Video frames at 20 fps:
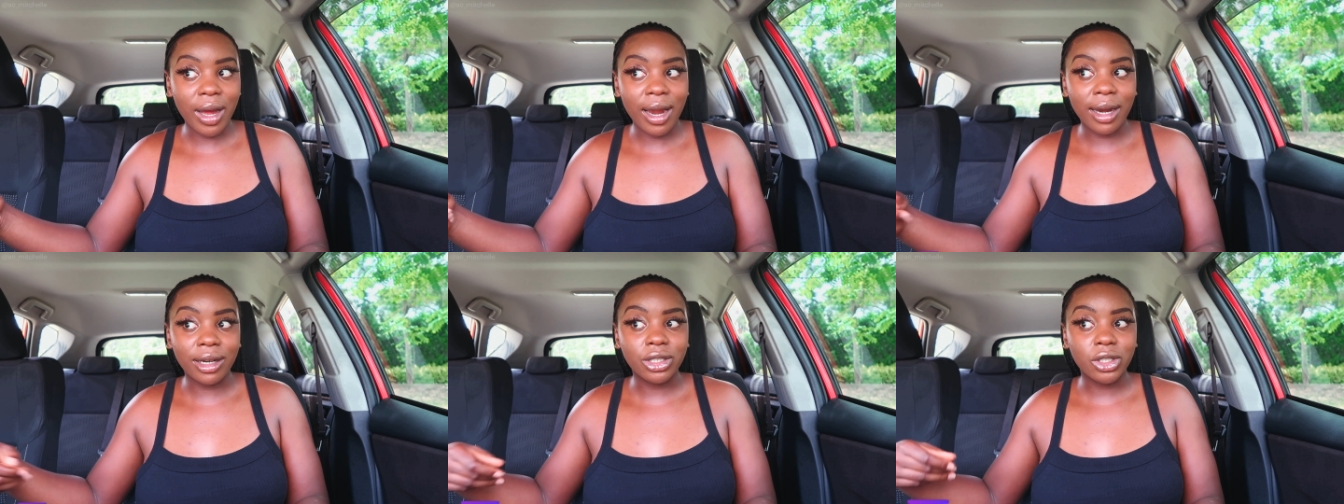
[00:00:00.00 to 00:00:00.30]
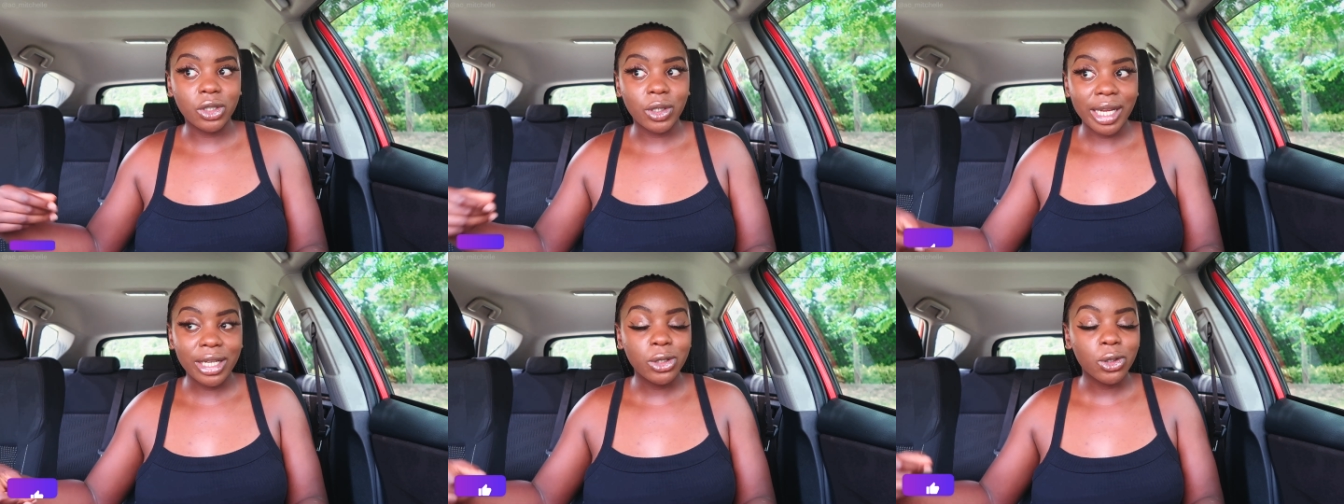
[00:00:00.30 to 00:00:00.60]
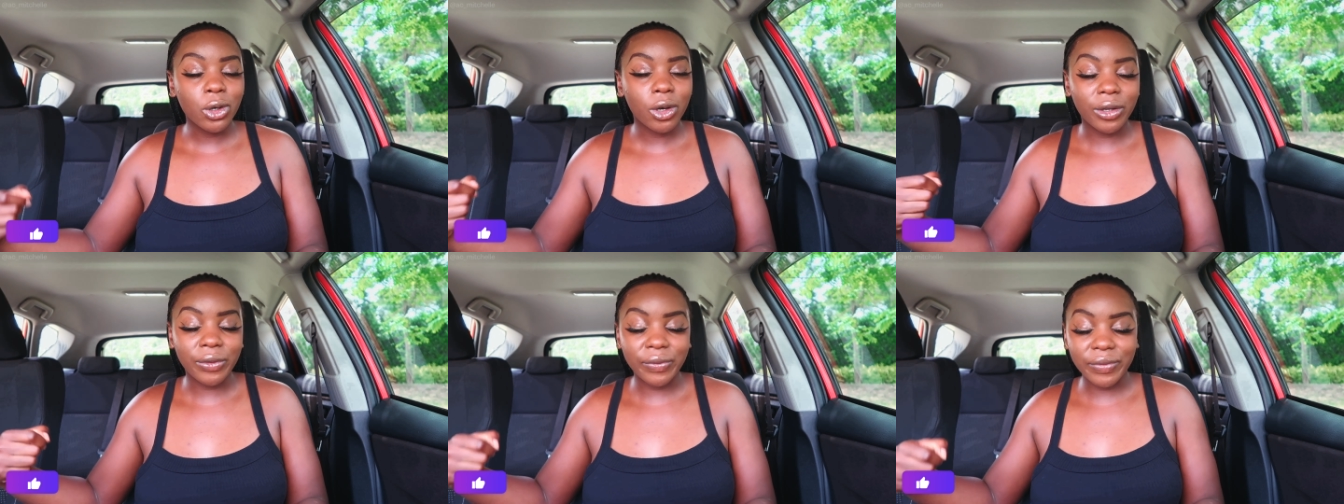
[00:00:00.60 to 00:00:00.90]
are trying to
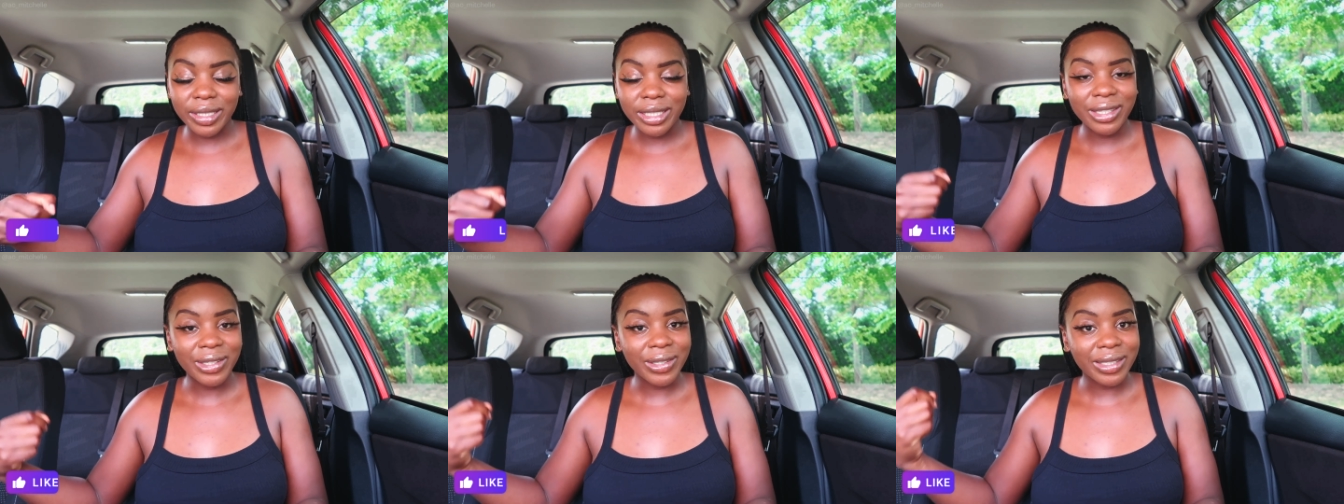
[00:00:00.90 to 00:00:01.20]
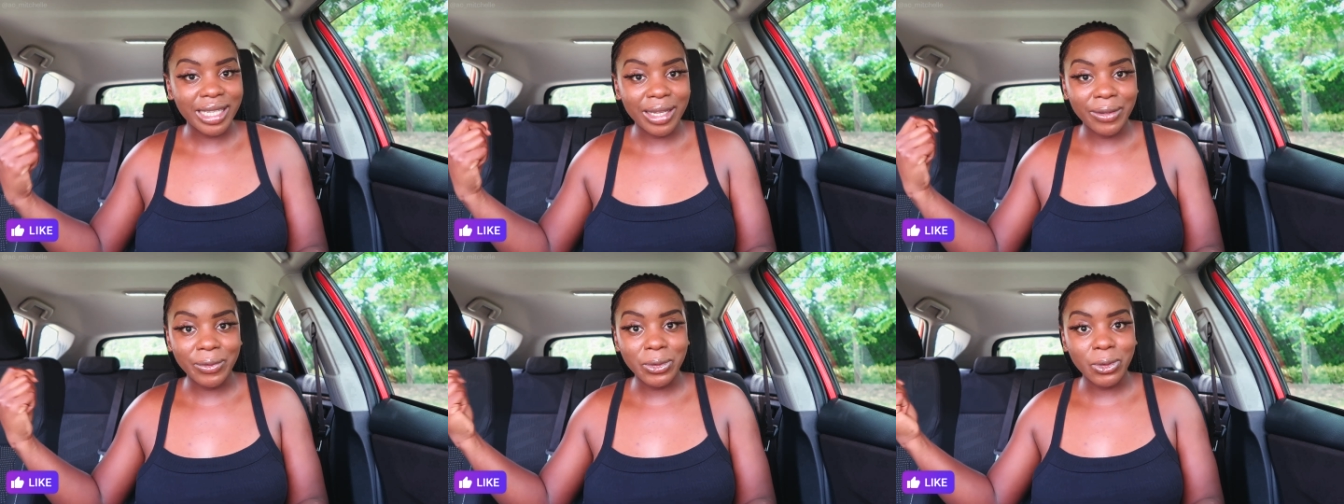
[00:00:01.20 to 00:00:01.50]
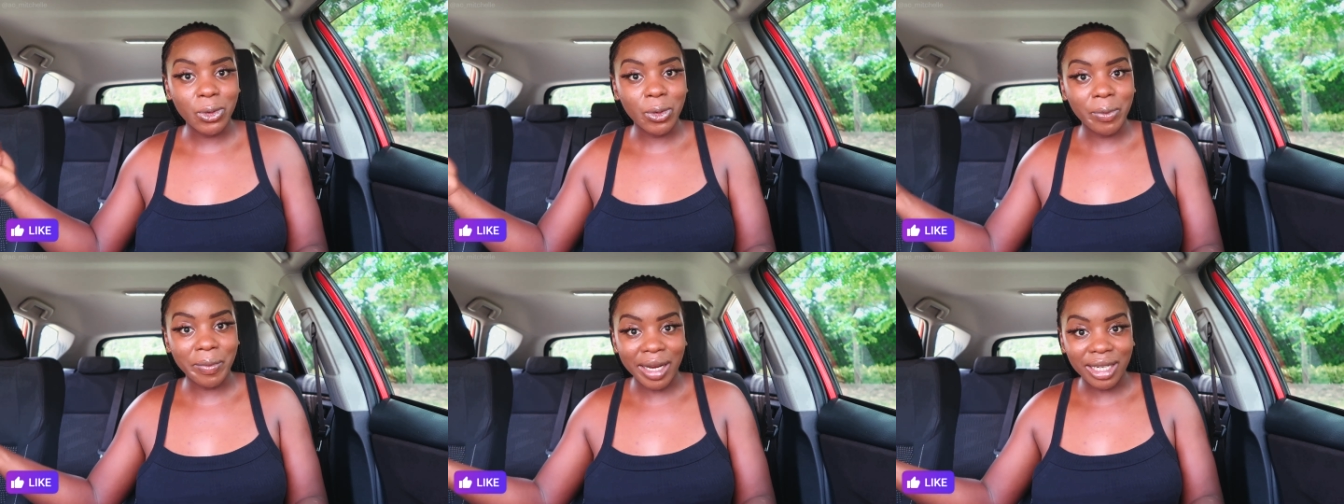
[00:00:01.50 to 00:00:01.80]
convince yourself
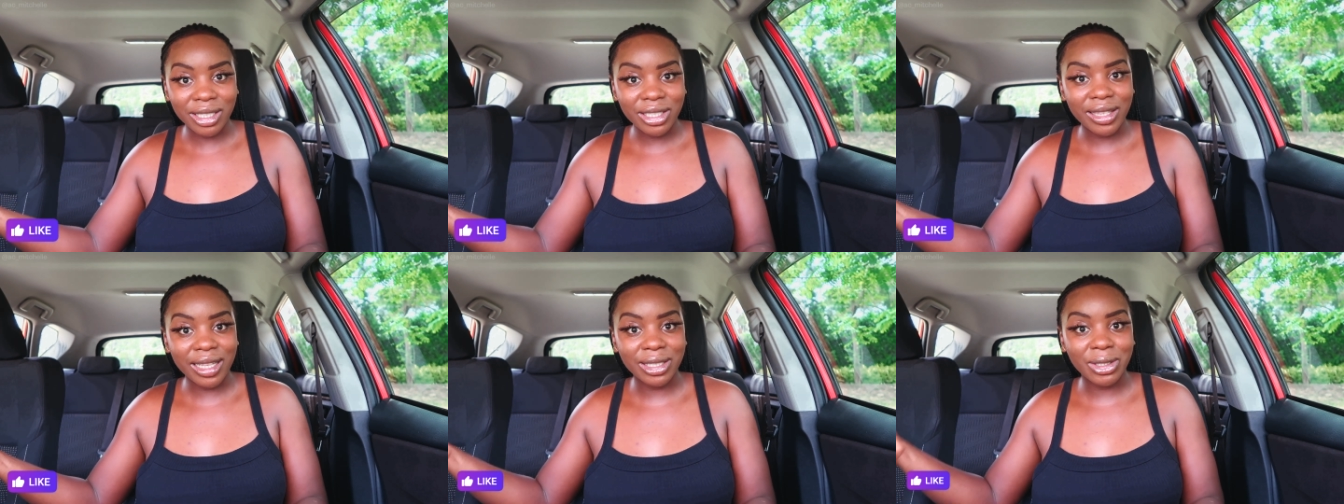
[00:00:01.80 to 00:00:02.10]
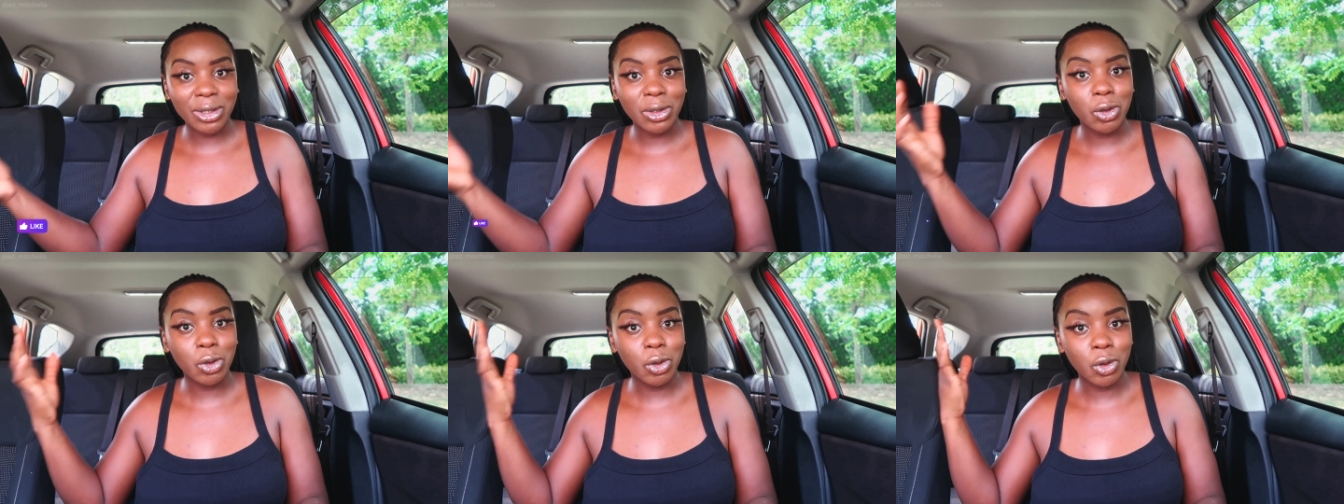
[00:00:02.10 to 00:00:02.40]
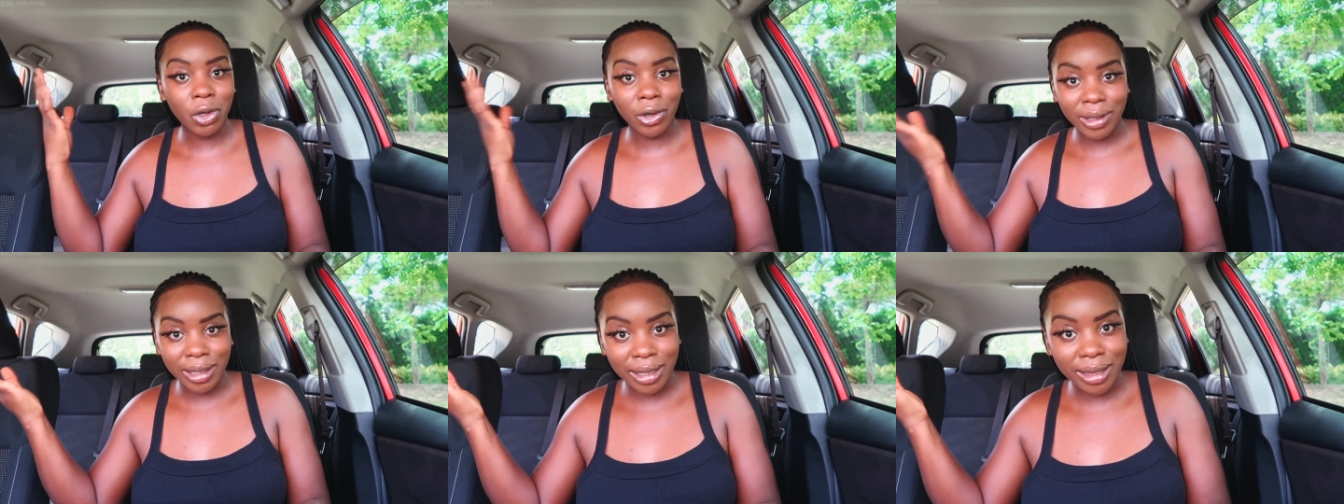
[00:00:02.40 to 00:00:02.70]
so much that you
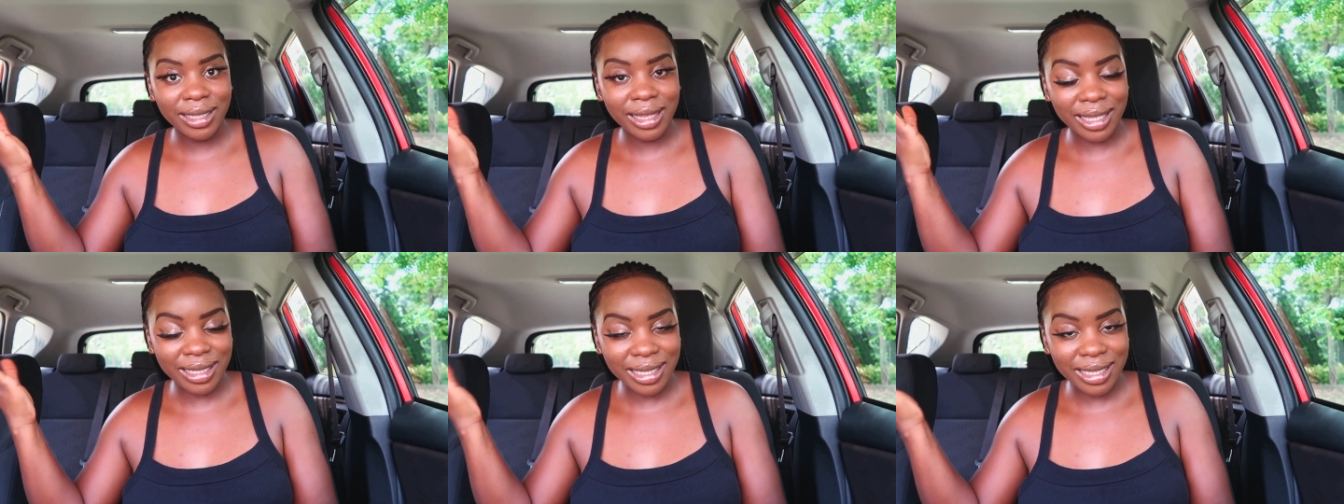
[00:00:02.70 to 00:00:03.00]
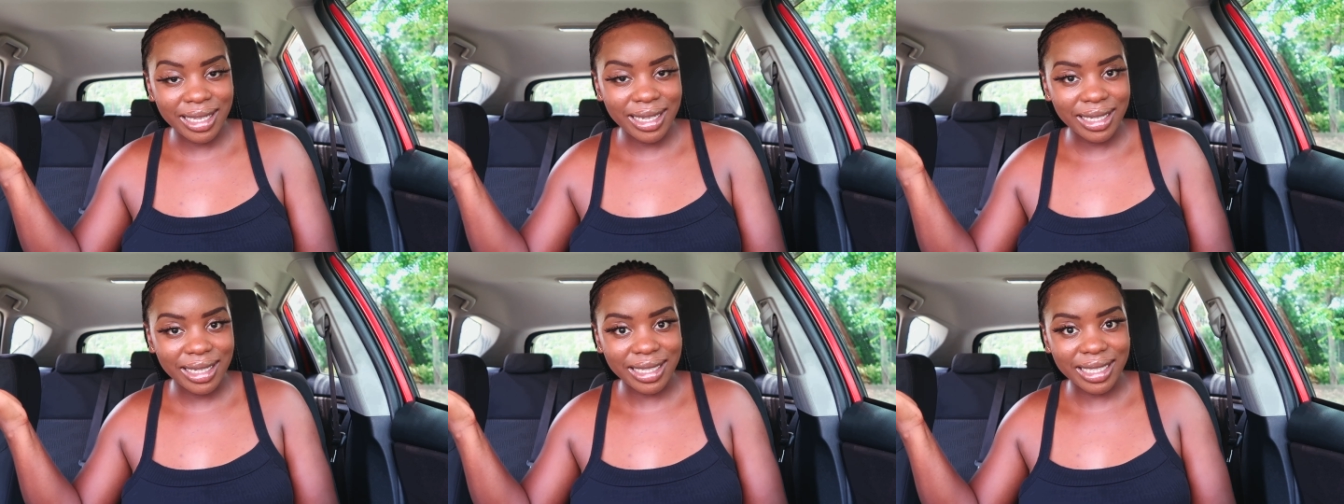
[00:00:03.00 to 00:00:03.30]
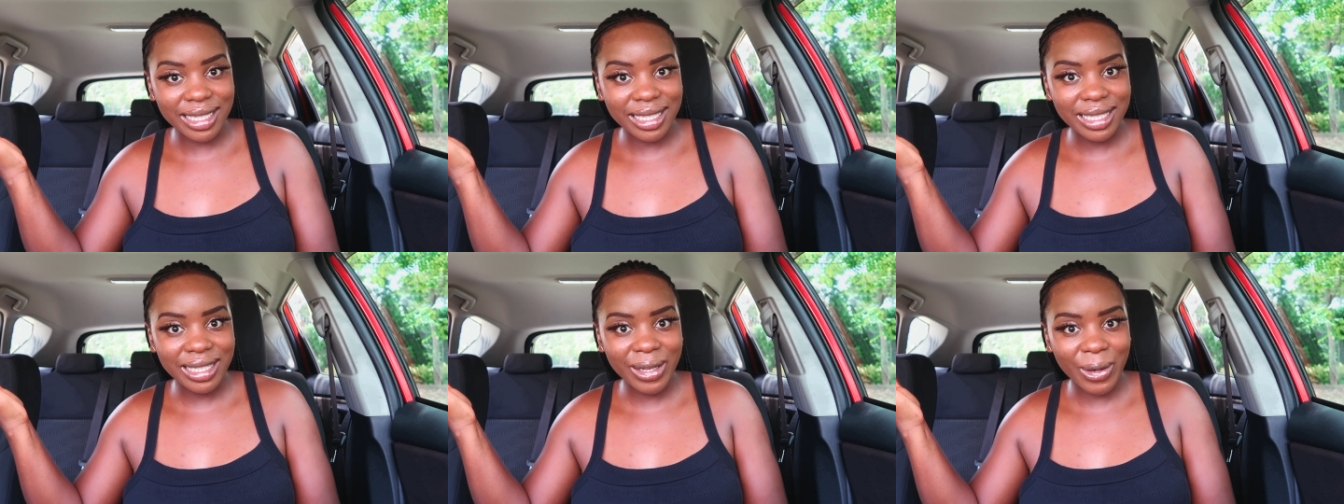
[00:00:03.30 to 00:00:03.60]
don't need the
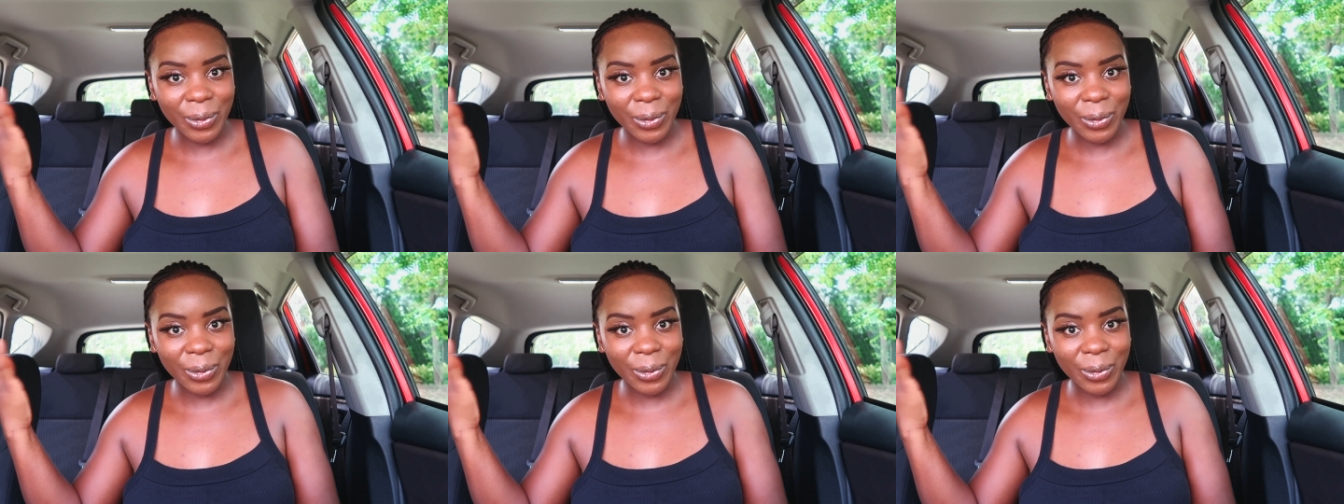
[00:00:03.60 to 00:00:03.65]
sneakers